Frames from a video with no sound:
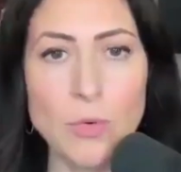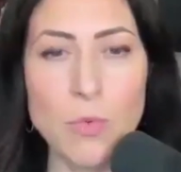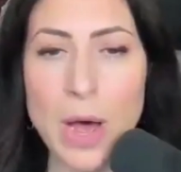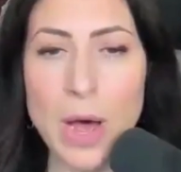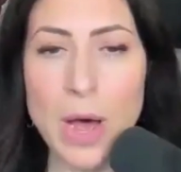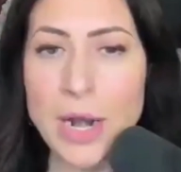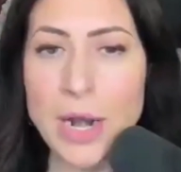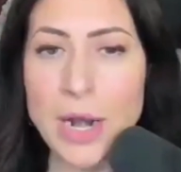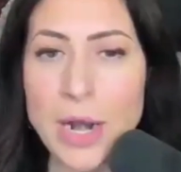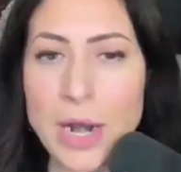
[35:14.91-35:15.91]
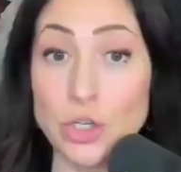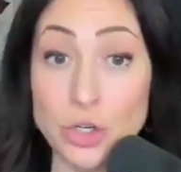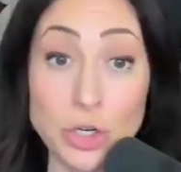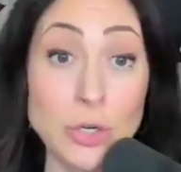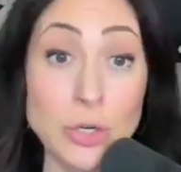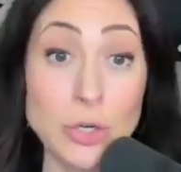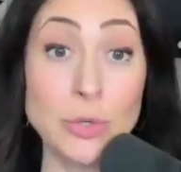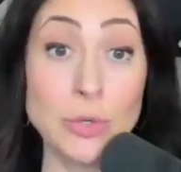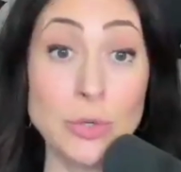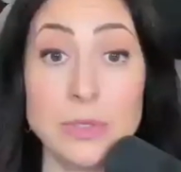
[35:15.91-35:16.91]
So what are we going to
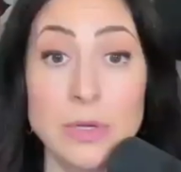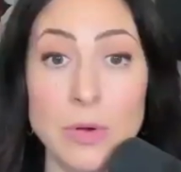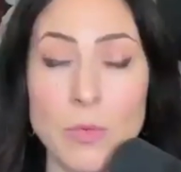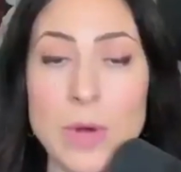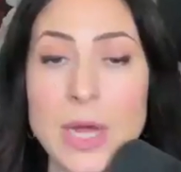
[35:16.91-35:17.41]
choose?